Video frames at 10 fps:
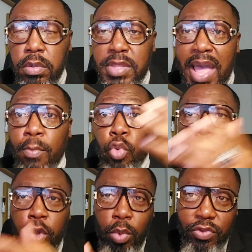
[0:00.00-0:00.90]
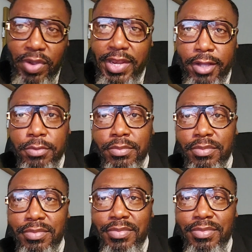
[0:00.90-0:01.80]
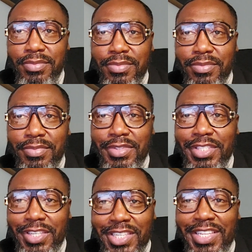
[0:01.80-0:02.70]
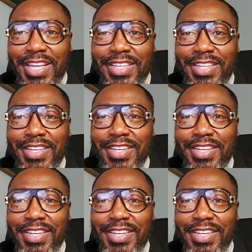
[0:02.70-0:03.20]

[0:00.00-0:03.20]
that I'm working with right now. You understand?